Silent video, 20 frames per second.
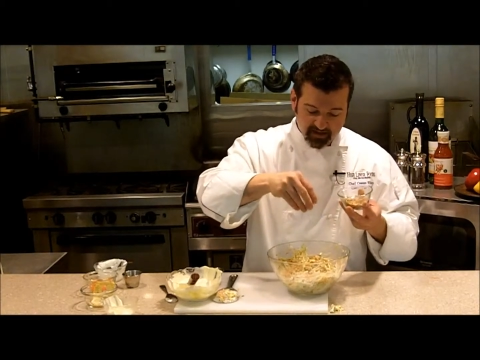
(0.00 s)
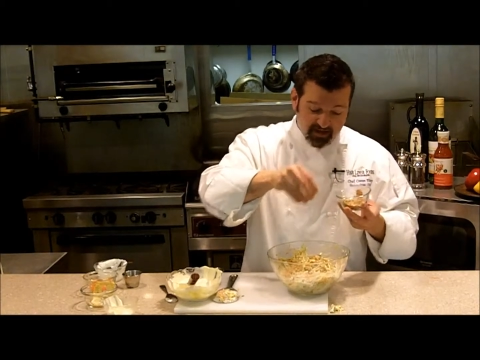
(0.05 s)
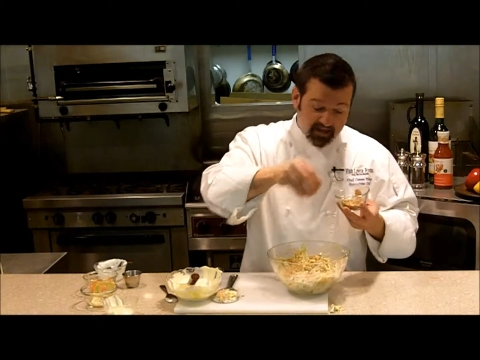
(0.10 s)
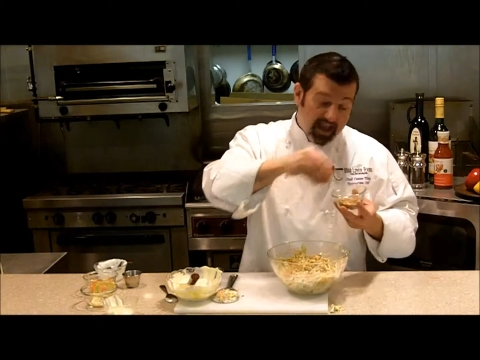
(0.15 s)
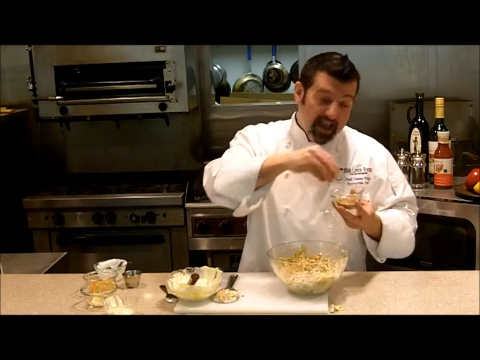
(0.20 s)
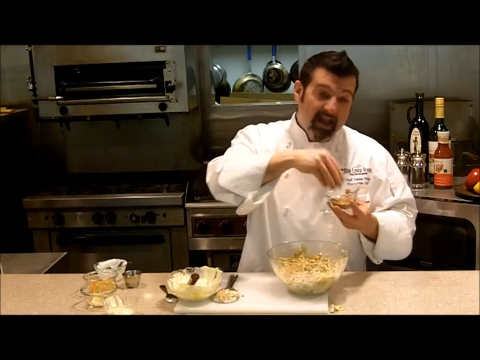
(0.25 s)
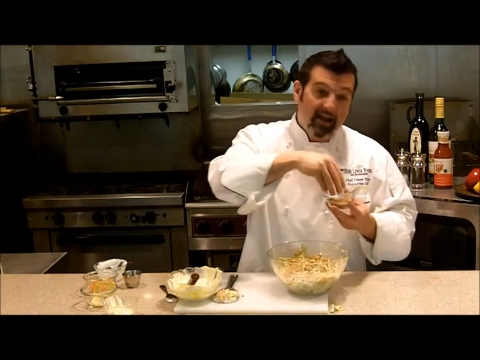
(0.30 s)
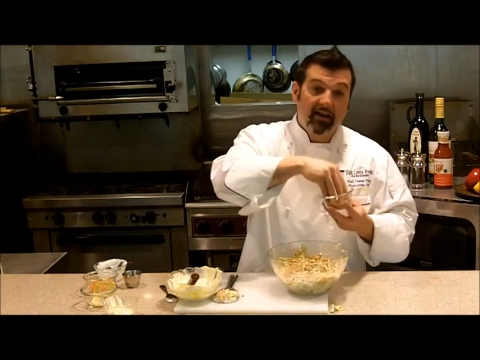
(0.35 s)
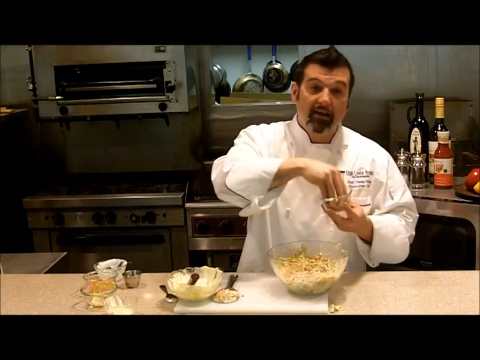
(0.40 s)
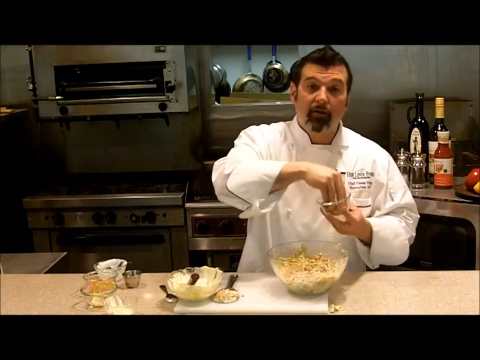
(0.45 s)

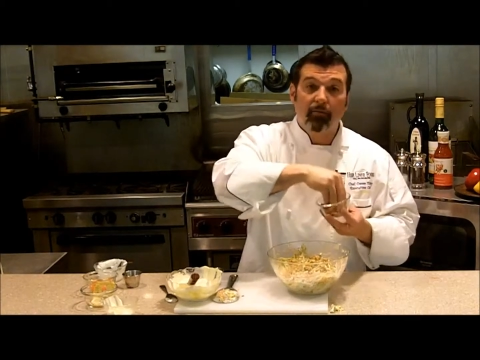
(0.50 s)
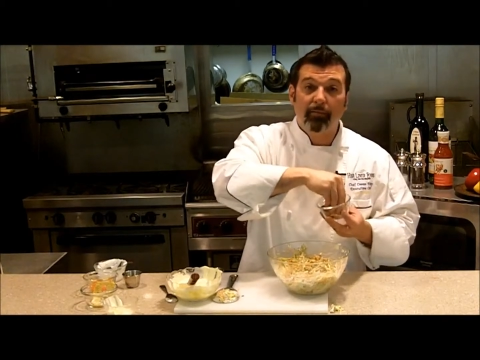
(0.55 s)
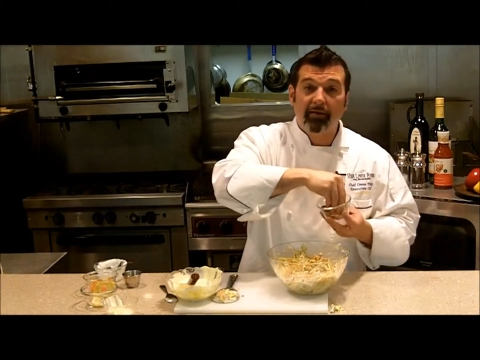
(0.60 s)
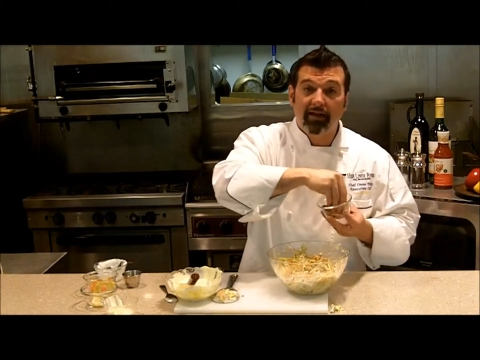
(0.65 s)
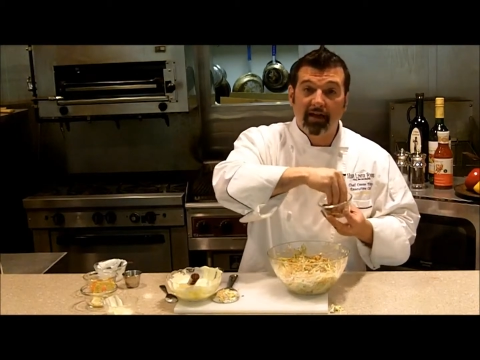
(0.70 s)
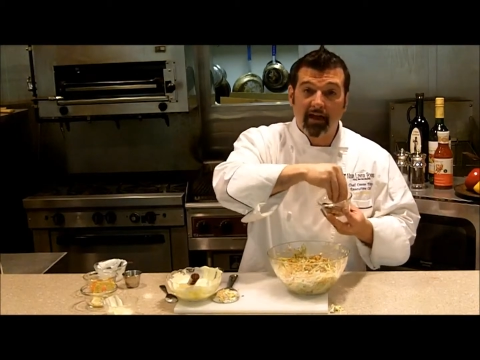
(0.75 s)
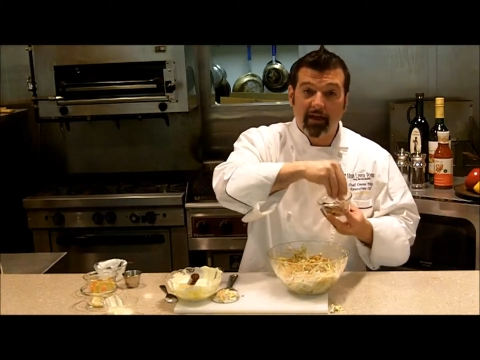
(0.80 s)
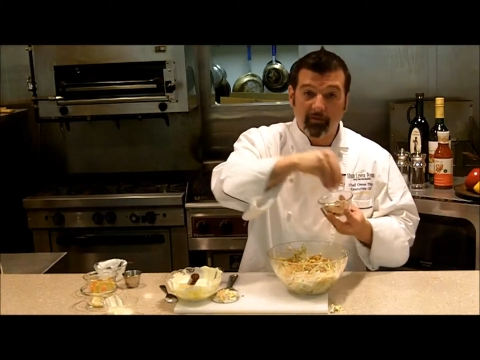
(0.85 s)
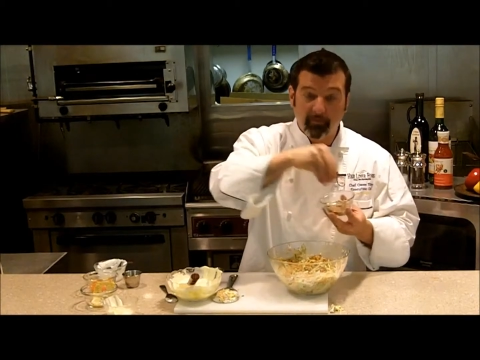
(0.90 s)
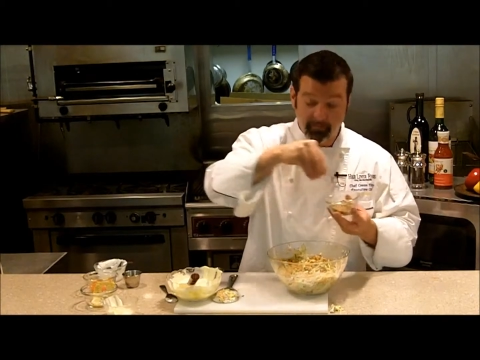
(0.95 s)
and a little bit of
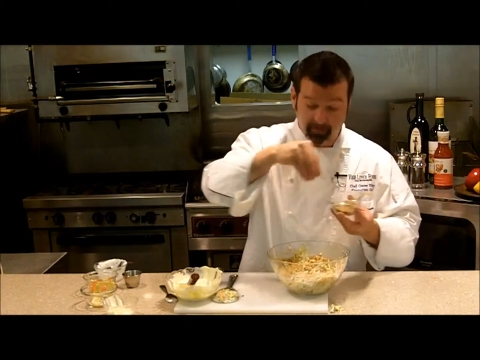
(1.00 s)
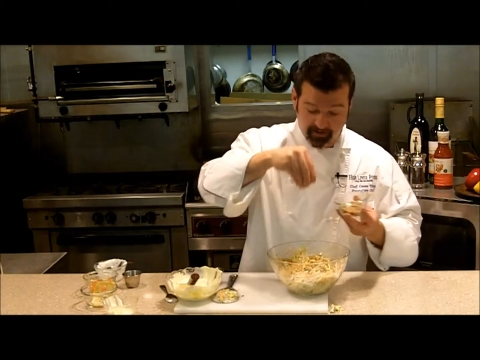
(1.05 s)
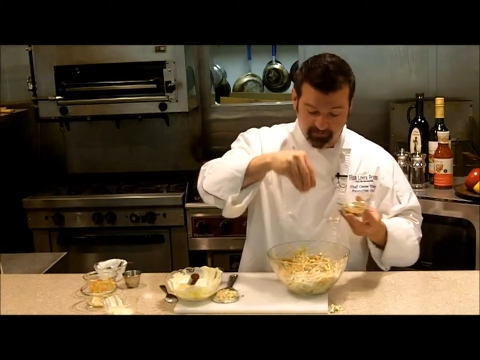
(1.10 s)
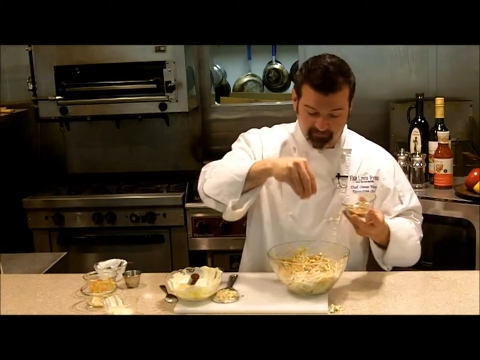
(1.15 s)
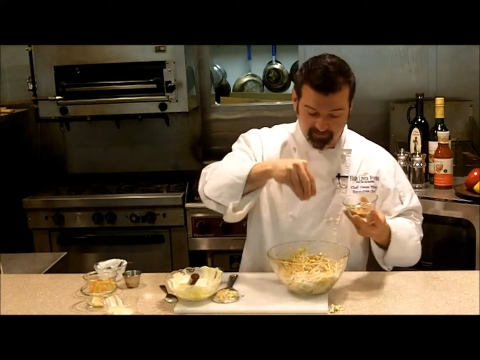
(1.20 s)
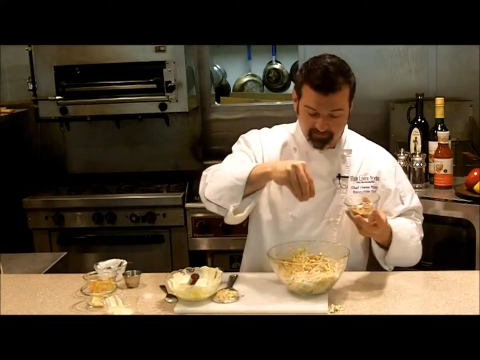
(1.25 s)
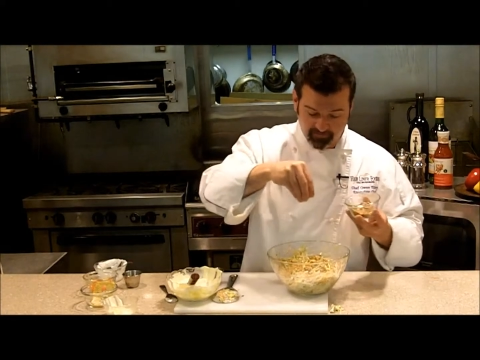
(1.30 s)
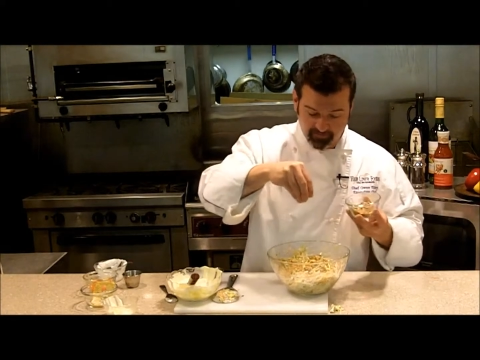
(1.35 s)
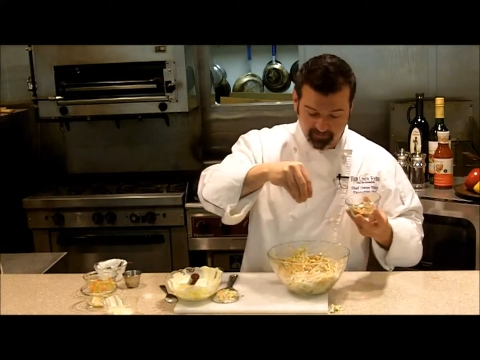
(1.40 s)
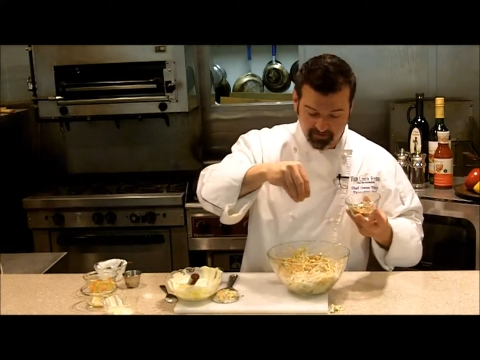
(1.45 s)
health
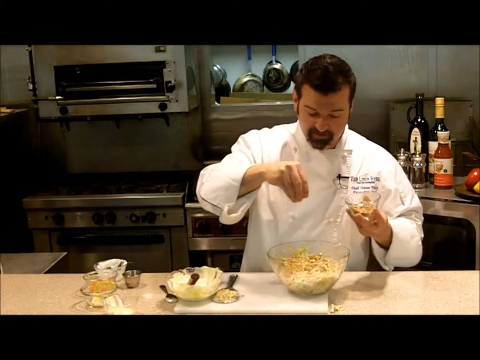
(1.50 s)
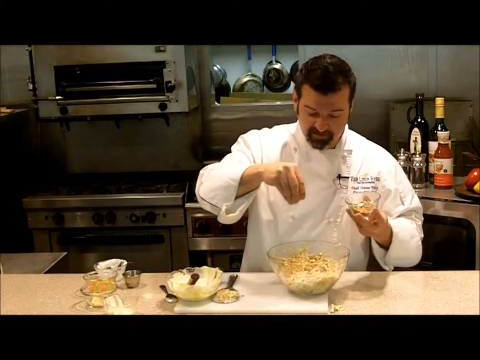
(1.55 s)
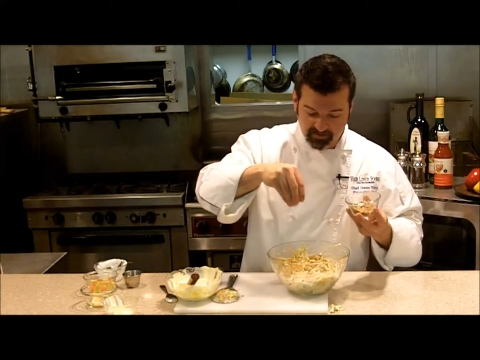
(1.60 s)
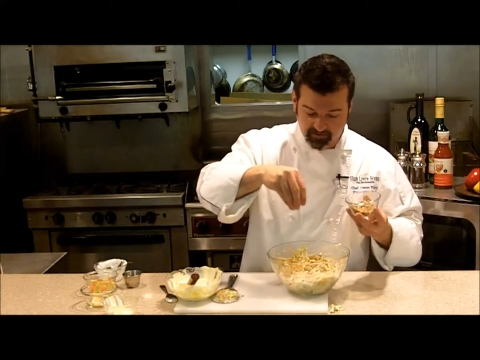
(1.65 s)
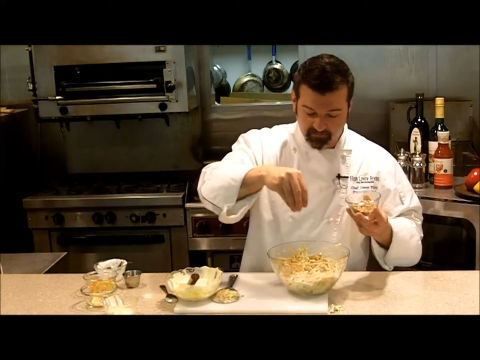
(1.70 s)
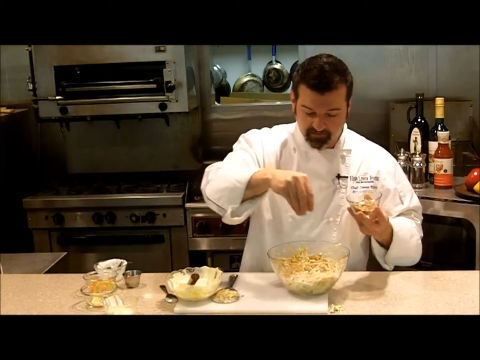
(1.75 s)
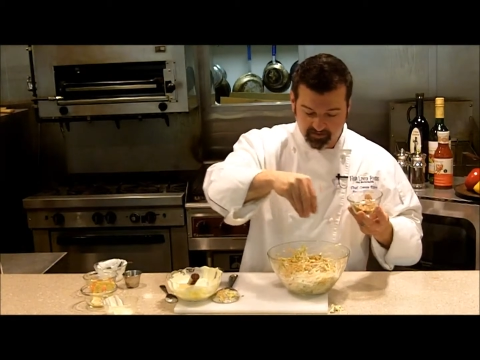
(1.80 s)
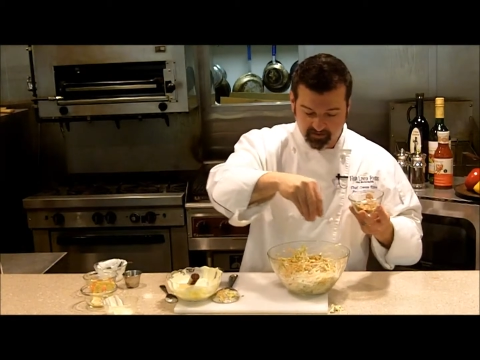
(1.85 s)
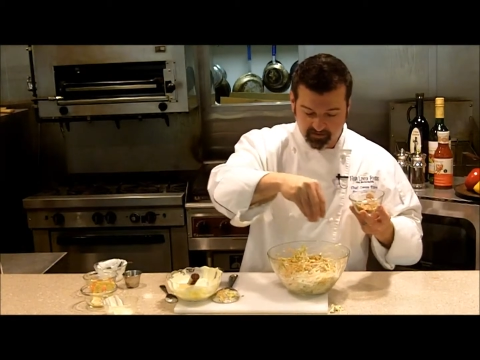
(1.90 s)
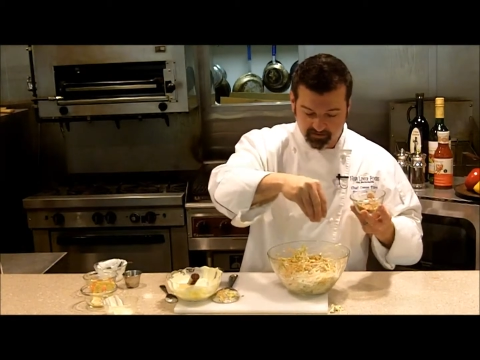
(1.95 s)
benefit from the
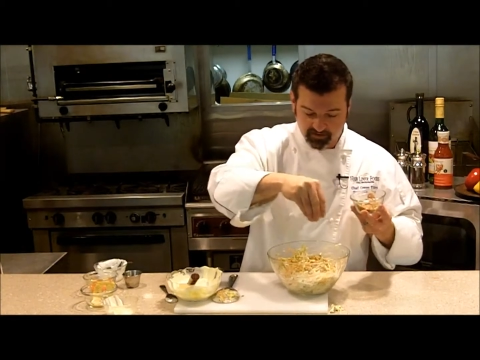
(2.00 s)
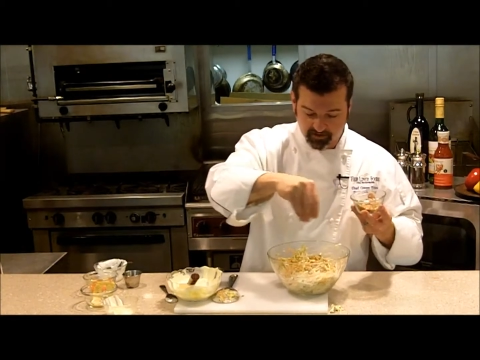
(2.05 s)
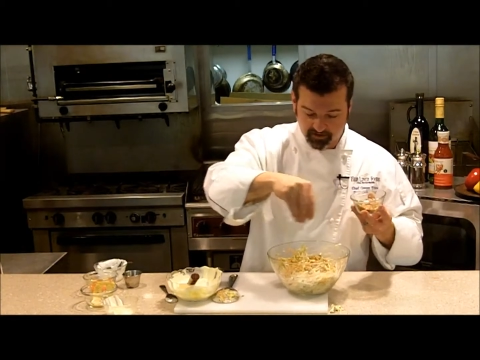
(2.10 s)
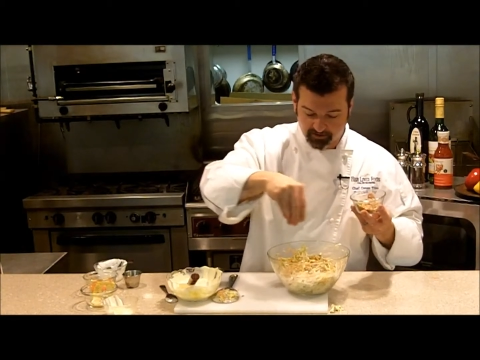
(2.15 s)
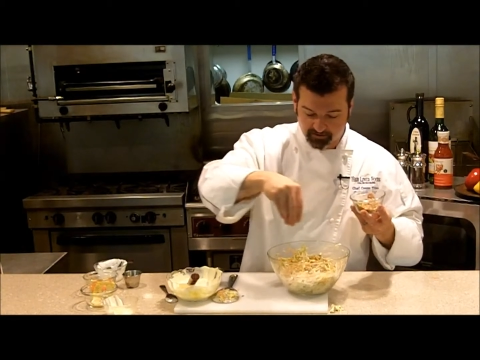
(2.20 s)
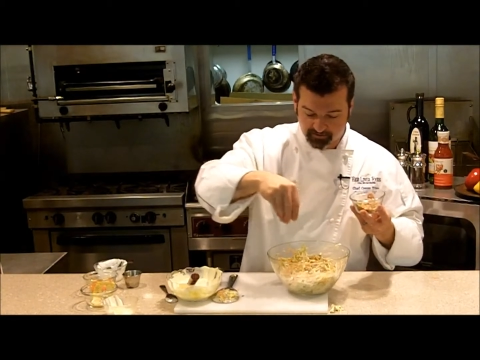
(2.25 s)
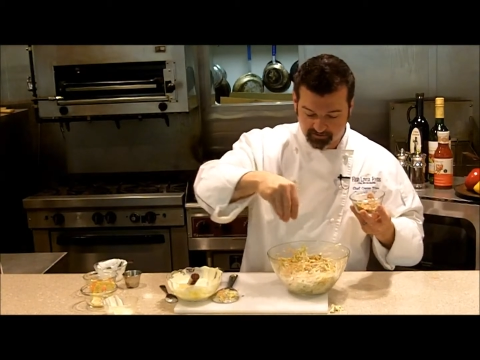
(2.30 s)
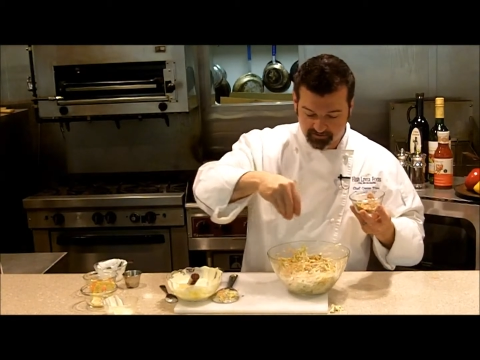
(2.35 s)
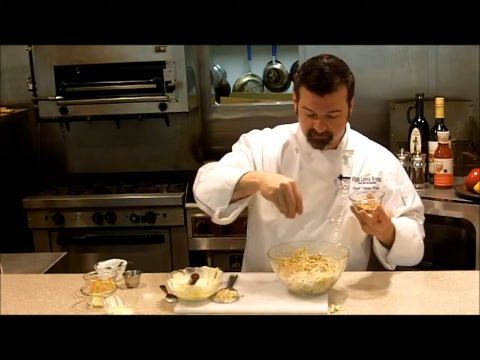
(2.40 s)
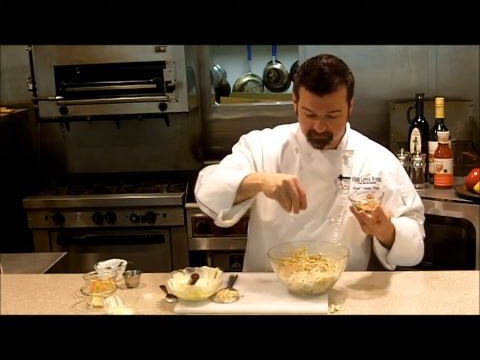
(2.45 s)
sunflower
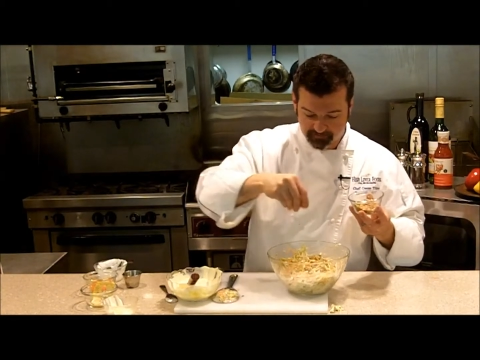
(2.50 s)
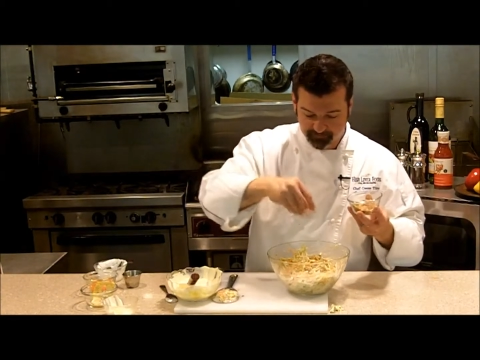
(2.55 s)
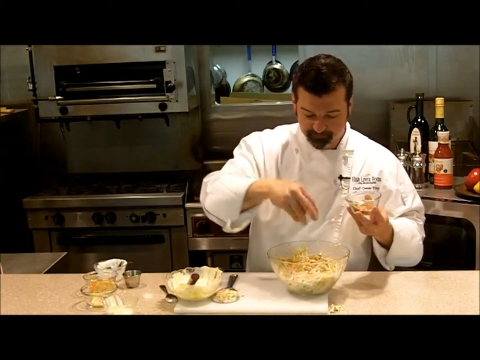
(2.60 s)
kernels.